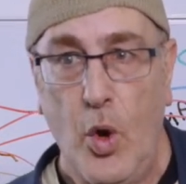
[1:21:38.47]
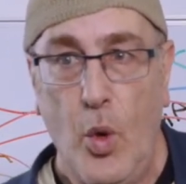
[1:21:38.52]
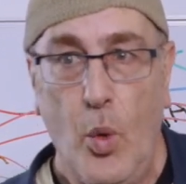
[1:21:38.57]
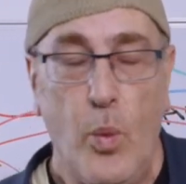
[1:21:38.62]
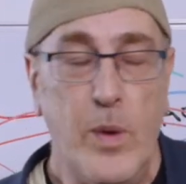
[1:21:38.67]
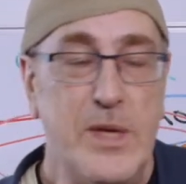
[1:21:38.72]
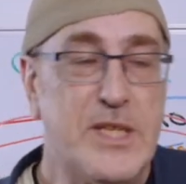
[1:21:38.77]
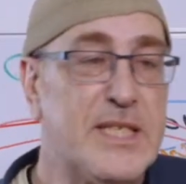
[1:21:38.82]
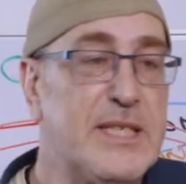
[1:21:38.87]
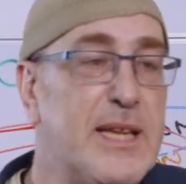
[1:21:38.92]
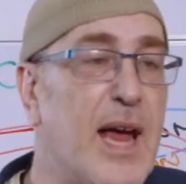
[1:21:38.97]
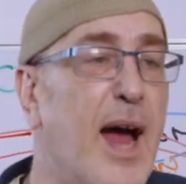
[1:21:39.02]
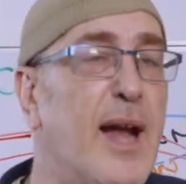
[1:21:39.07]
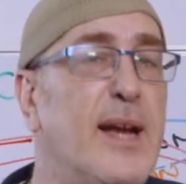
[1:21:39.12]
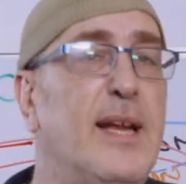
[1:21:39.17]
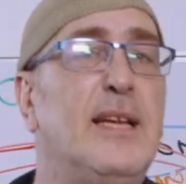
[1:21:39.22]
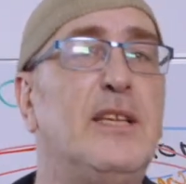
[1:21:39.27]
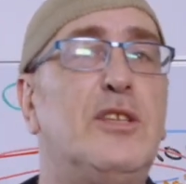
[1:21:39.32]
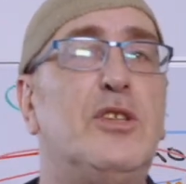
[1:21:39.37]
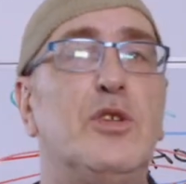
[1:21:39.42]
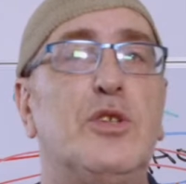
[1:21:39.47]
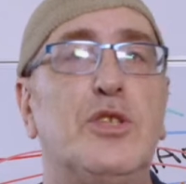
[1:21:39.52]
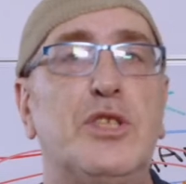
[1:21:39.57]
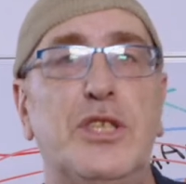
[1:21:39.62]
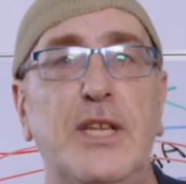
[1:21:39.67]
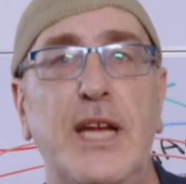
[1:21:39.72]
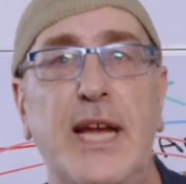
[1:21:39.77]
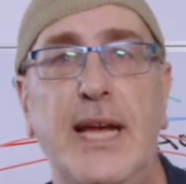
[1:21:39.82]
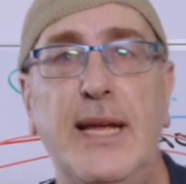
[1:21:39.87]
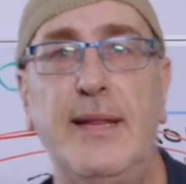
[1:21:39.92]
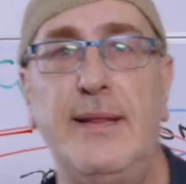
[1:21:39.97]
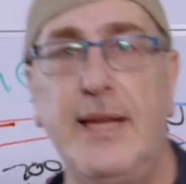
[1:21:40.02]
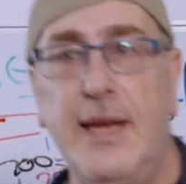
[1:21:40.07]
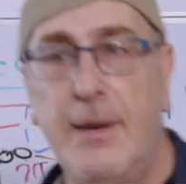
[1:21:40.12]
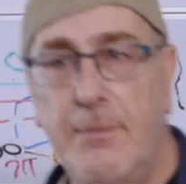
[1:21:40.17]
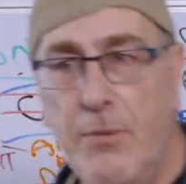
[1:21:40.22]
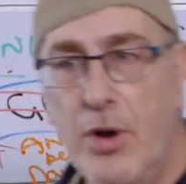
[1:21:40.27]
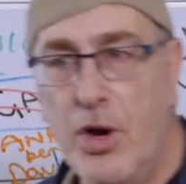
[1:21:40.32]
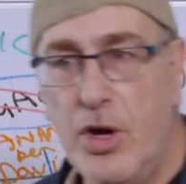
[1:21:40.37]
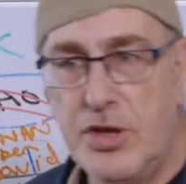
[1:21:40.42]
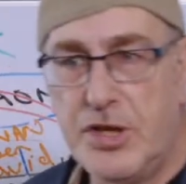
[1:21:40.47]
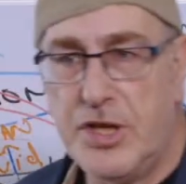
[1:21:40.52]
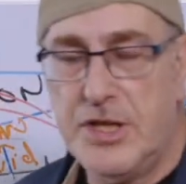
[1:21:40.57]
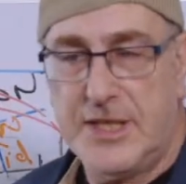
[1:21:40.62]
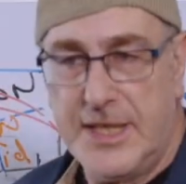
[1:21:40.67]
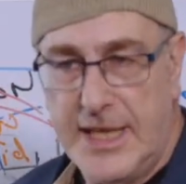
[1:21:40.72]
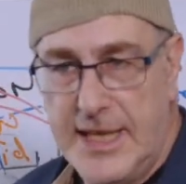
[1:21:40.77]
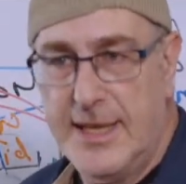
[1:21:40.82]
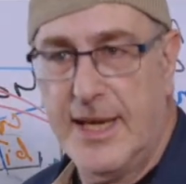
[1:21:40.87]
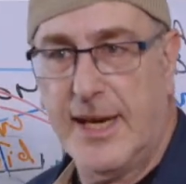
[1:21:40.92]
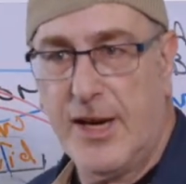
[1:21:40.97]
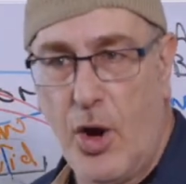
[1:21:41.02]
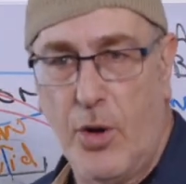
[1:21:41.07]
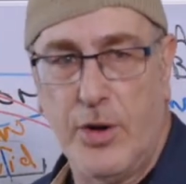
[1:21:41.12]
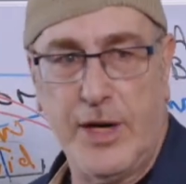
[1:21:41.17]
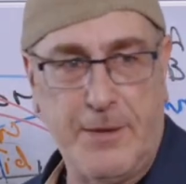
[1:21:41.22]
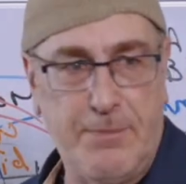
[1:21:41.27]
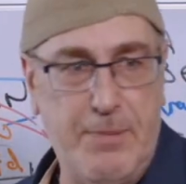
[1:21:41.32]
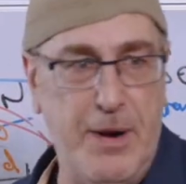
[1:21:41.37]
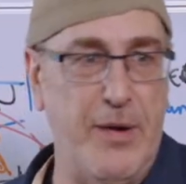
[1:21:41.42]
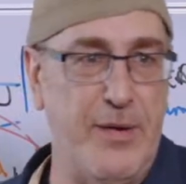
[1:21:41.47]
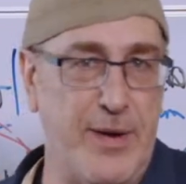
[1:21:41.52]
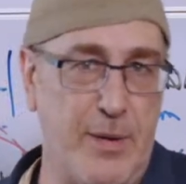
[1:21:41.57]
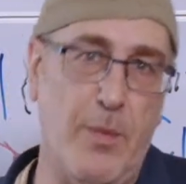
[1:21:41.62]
we're starting to see the emergence in the Geonic period,